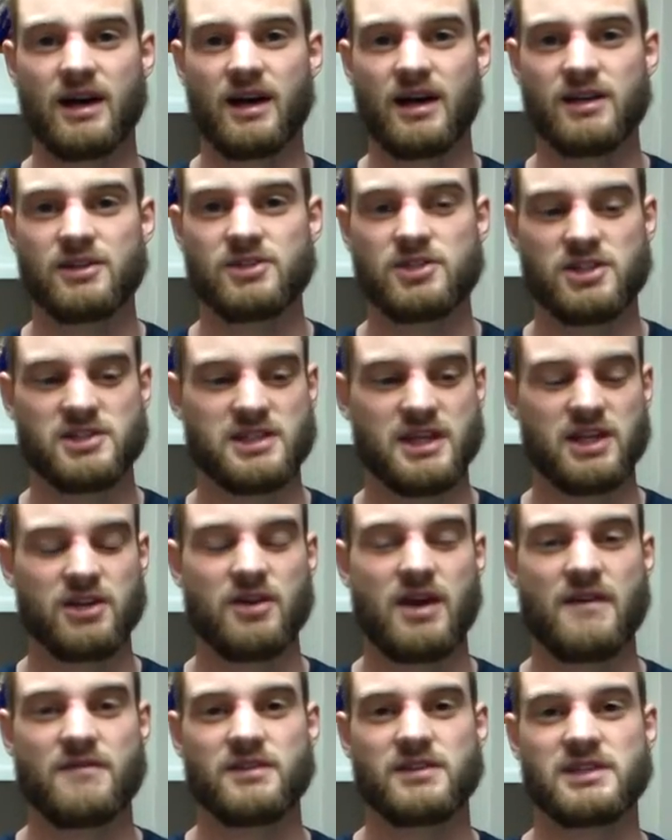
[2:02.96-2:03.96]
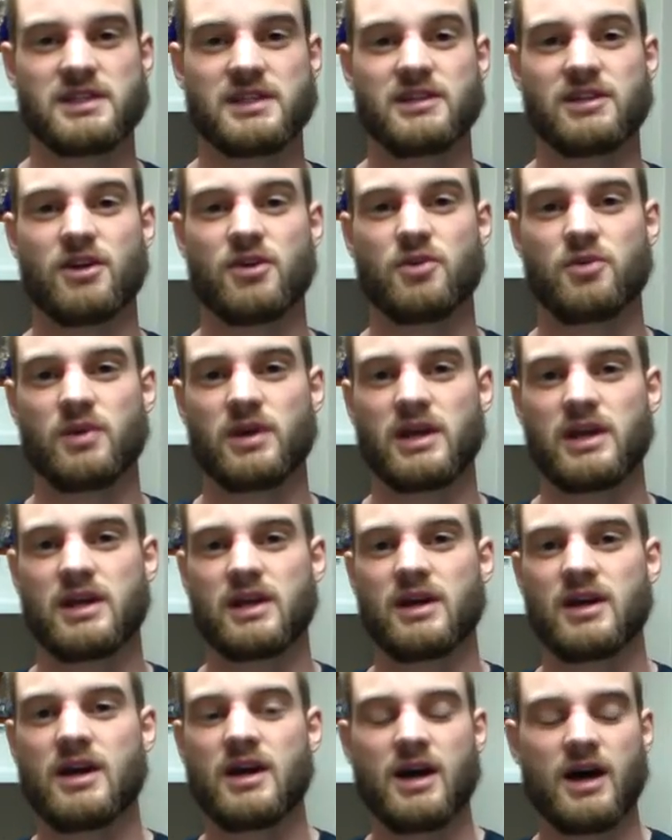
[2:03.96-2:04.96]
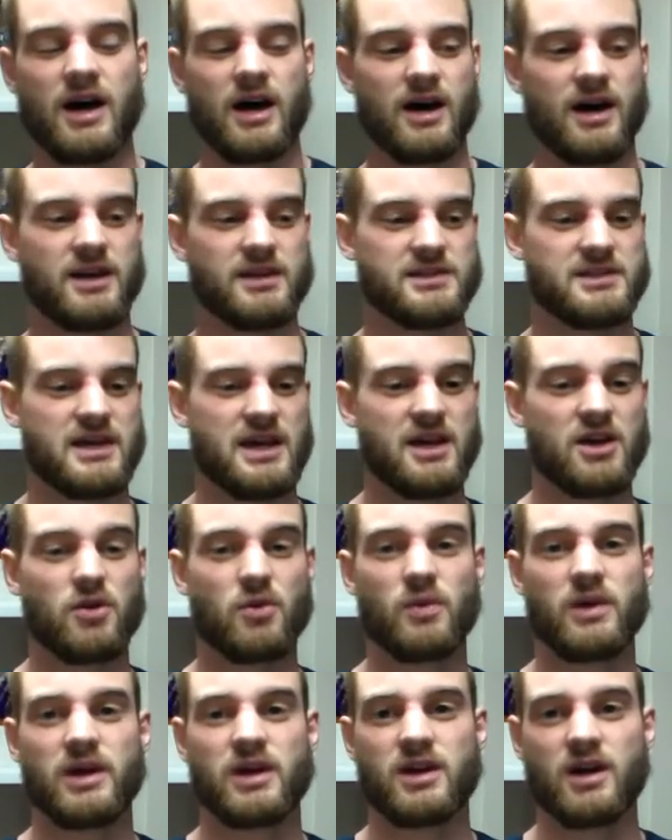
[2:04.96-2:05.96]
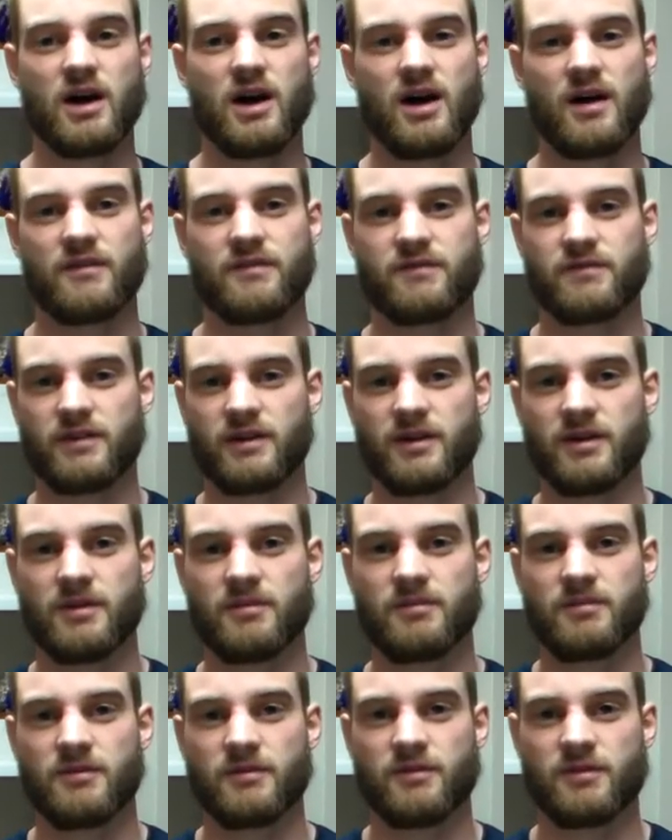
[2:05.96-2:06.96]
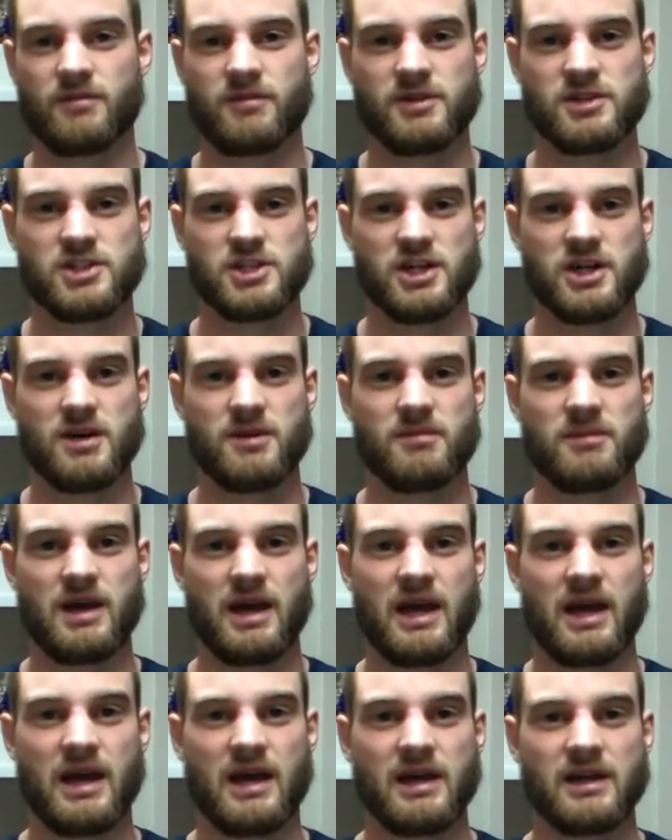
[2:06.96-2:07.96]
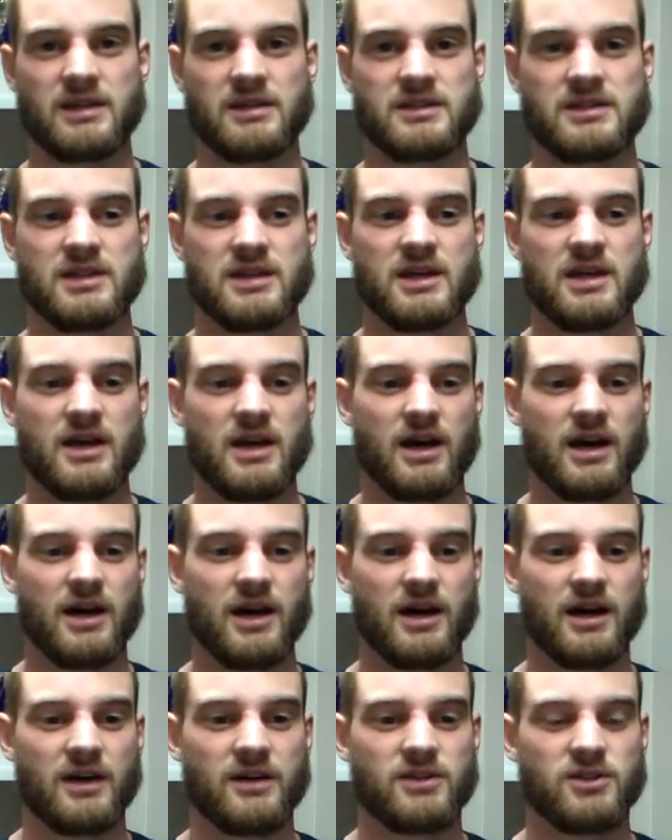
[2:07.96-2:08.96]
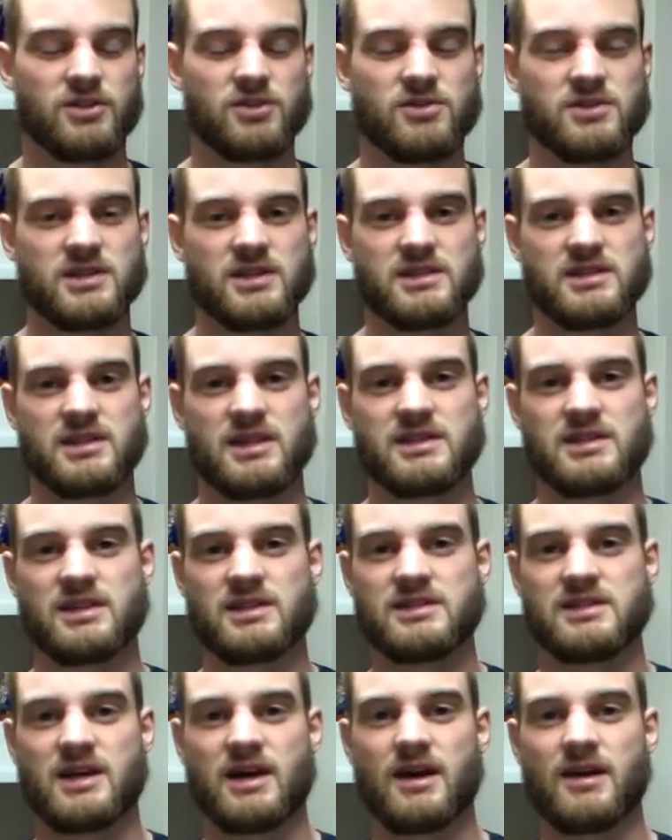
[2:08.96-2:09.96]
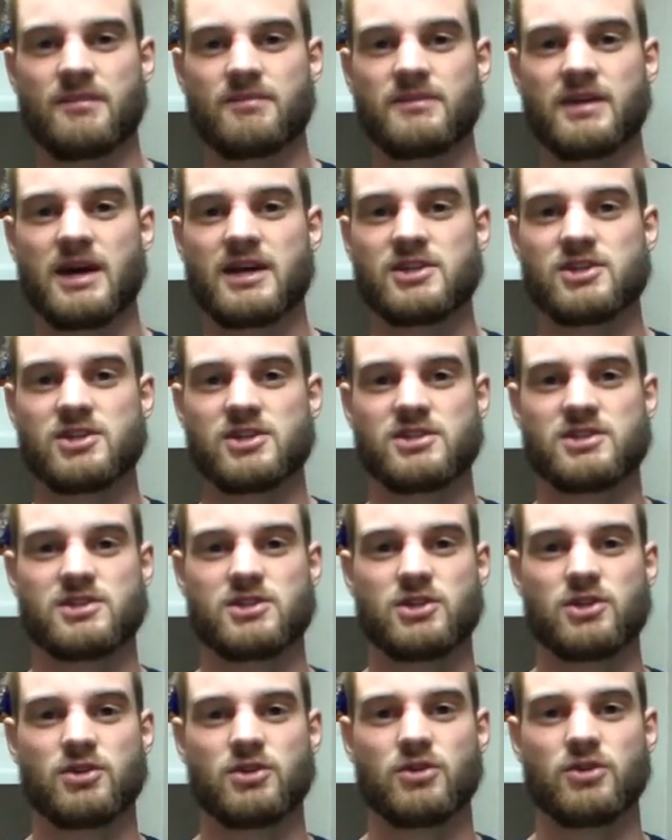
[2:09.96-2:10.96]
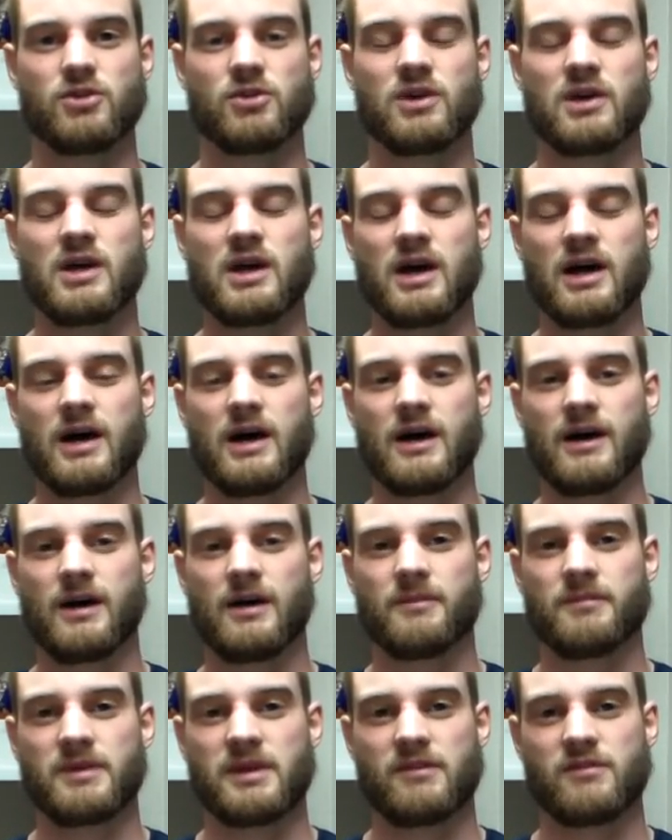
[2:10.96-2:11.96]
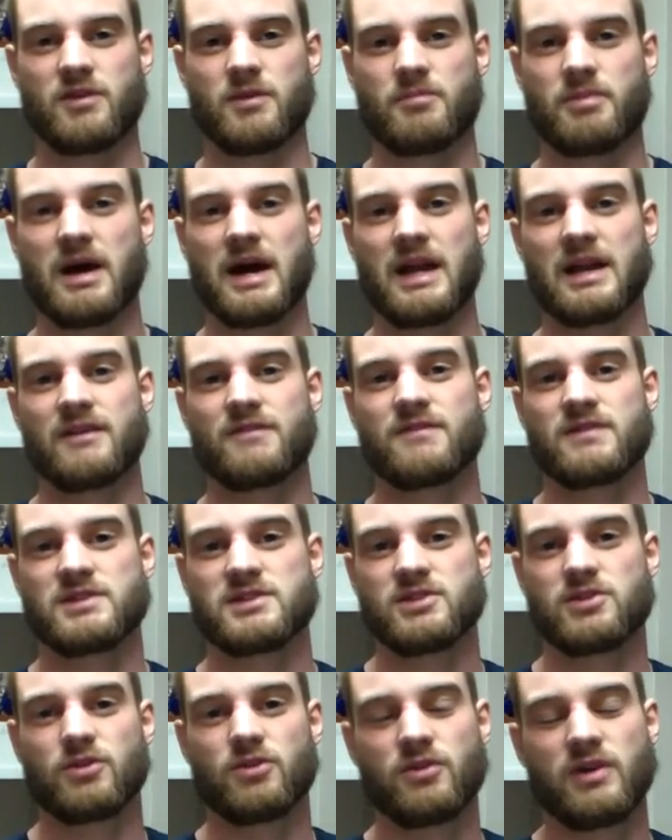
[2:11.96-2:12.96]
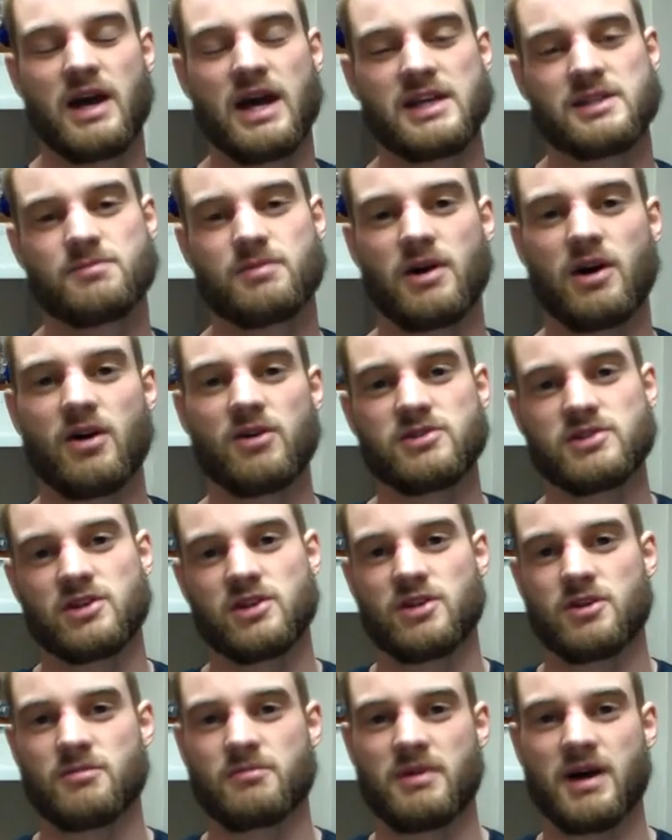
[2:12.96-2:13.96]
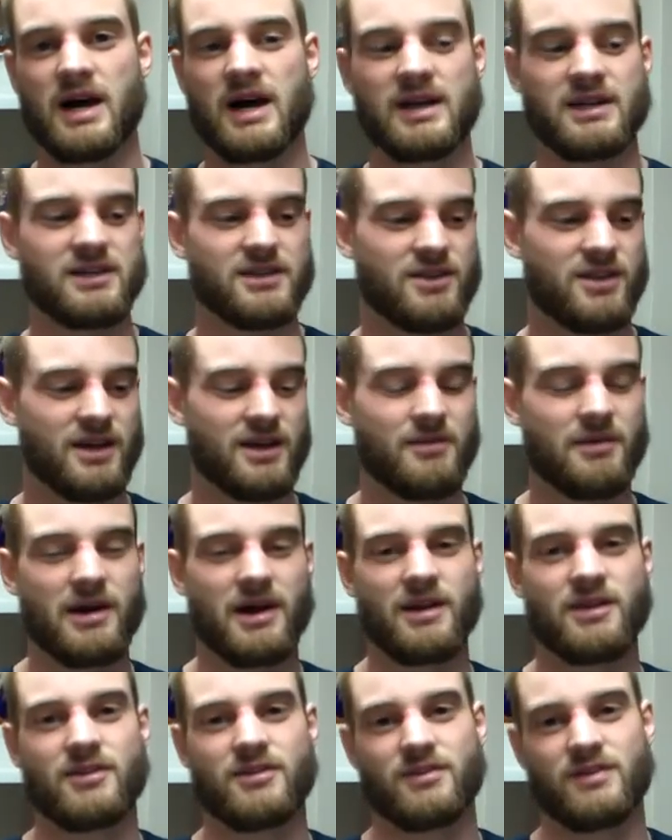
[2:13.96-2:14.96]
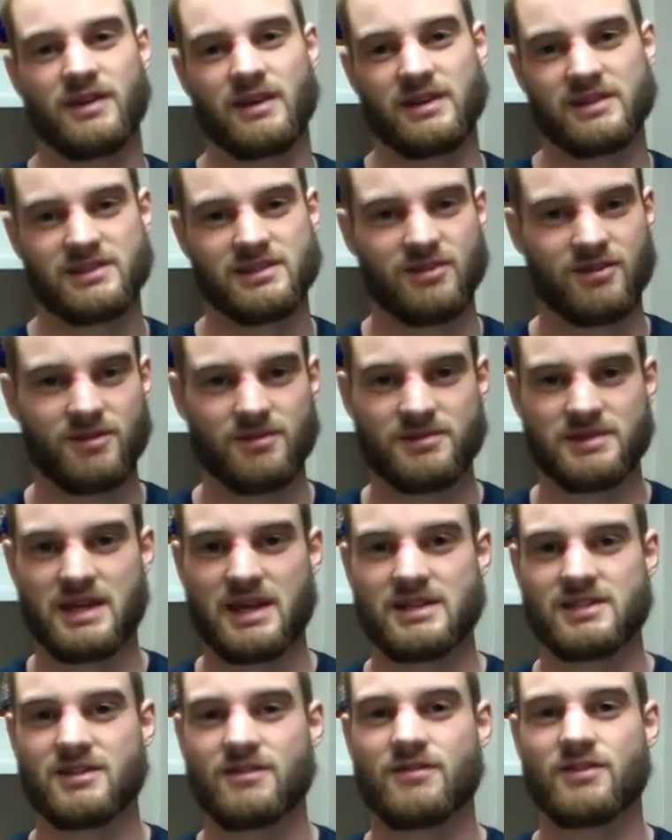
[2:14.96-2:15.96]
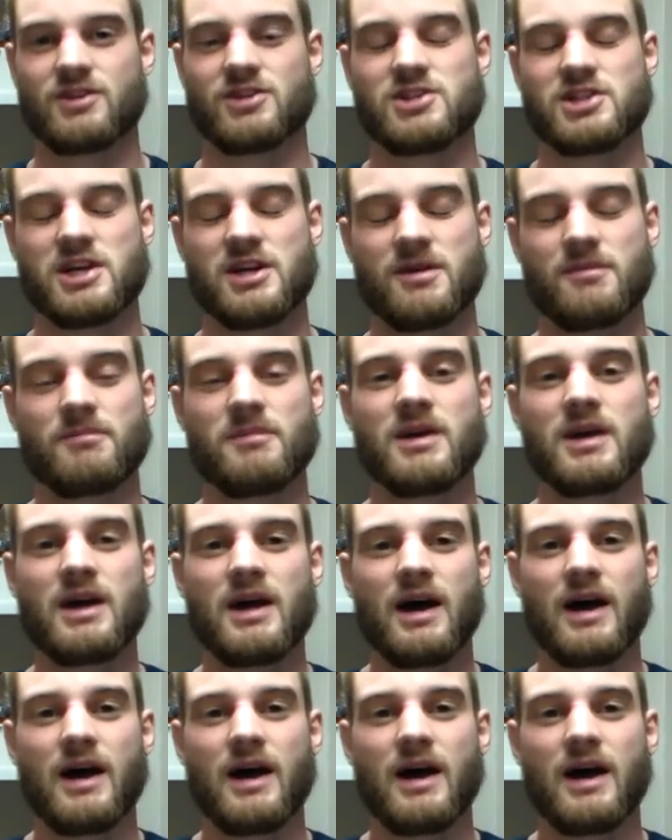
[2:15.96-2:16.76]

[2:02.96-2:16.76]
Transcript: uh, just like you have the deload week, uh, take a week off from, from the gym and uh, use this as a time not just to um, give your body physical rest, but also your mind. Think about other things. Don't obsess over the gym.